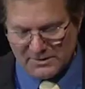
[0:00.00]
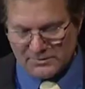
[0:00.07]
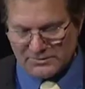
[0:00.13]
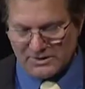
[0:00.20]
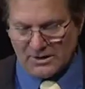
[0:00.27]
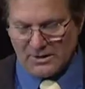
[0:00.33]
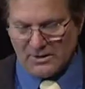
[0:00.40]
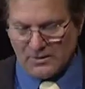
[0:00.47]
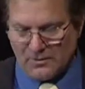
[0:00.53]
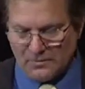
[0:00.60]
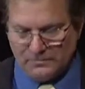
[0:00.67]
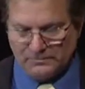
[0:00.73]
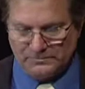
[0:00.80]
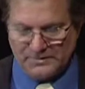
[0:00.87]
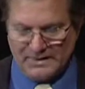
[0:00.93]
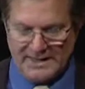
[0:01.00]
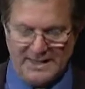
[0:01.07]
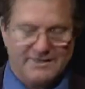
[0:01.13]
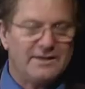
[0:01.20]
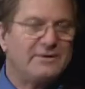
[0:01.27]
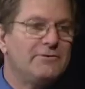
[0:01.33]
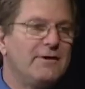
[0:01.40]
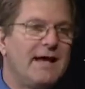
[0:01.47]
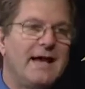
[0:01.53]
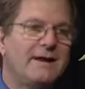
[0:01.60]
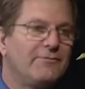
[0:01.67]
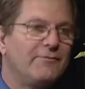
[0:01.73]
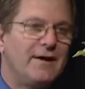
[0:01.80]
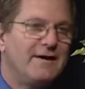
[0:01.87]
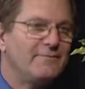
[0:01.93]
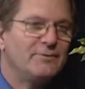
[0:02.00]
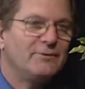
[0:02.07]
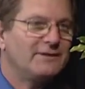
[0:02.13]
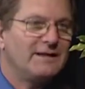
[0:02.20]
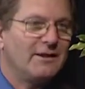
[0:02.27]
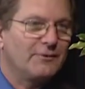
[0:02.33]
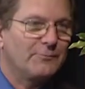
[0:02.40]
So, and then you had a $5 million